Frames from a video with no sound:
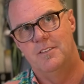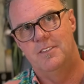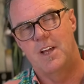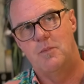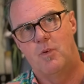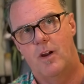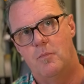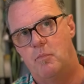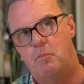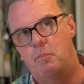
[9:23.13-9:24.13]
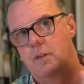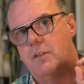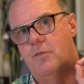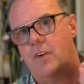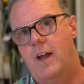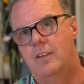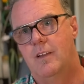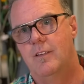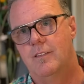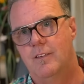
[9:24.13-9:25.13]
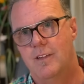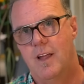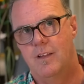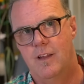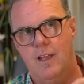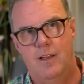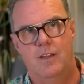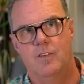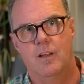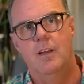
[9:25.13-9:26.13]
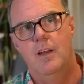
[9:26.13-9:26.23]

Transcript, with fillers: sidebar, but the fact is, is that it is a